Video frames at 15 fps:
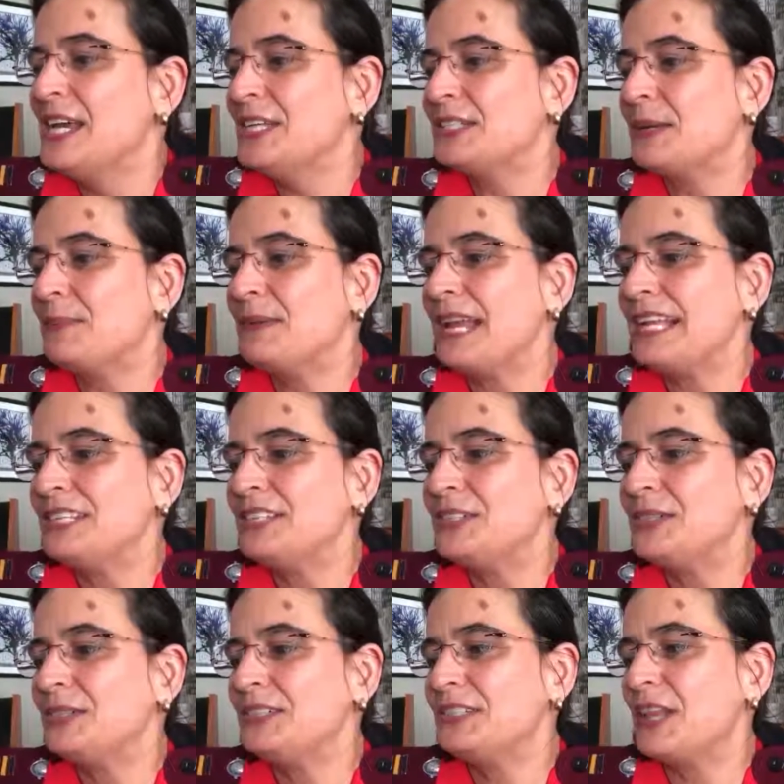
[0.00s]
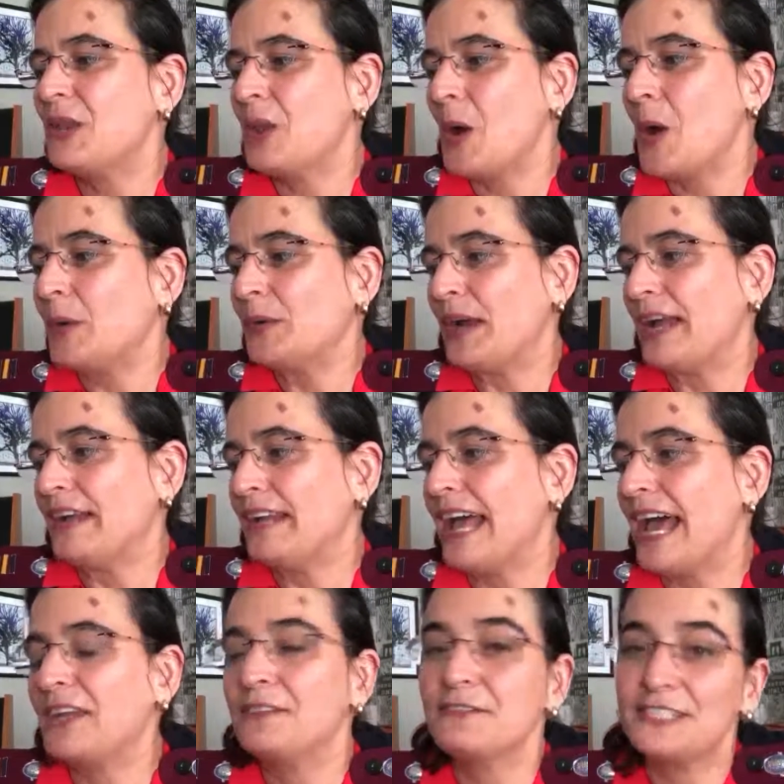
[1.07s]
So blood sugar in the long run,
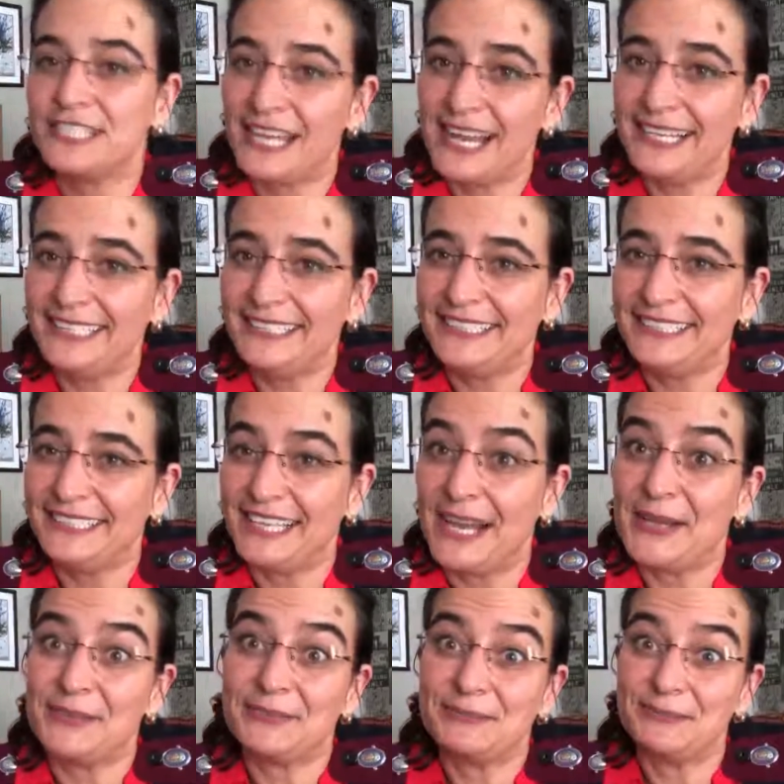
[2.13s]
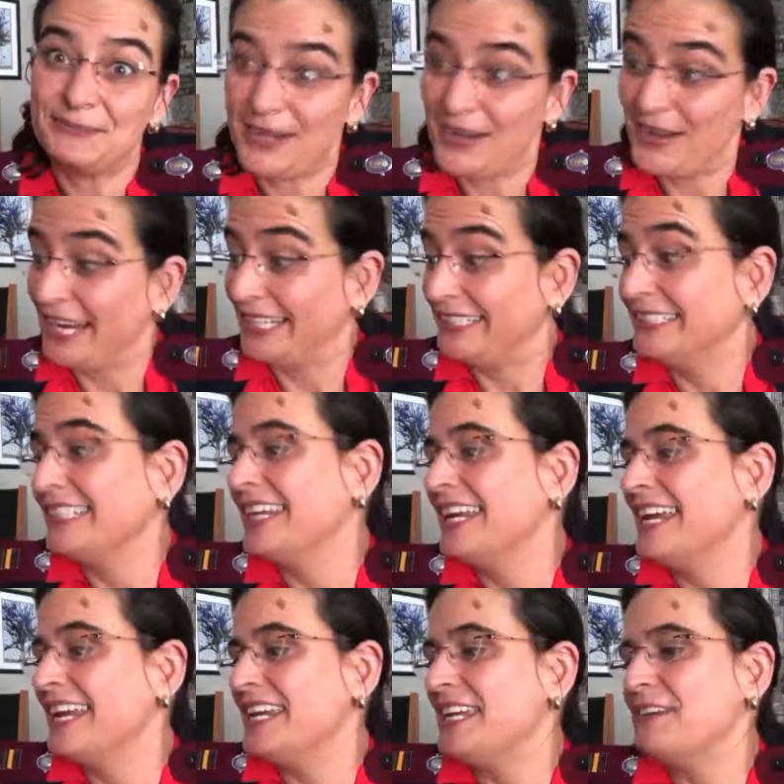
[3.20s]
out of sight, out of mind.
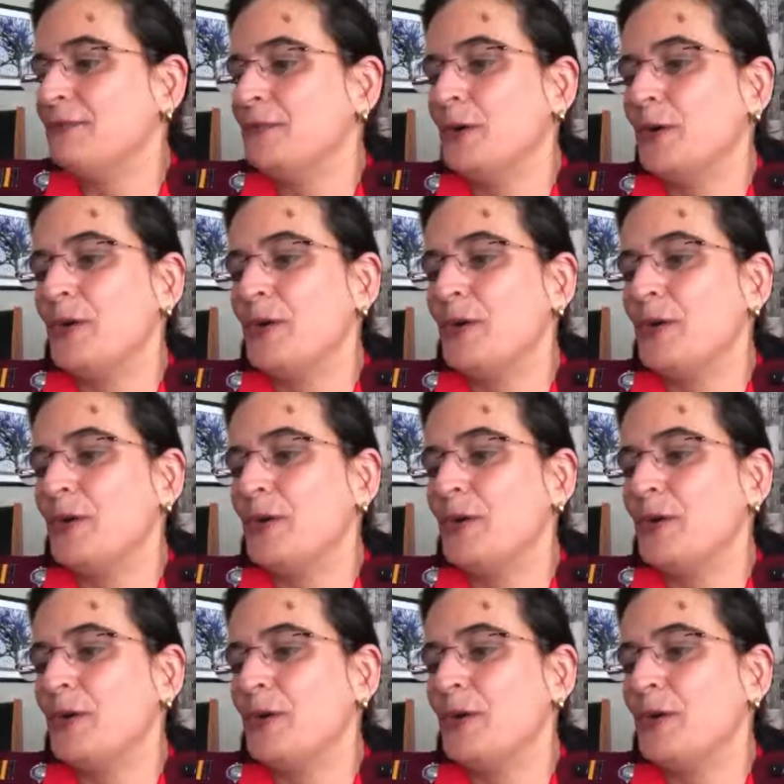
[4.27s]
If you are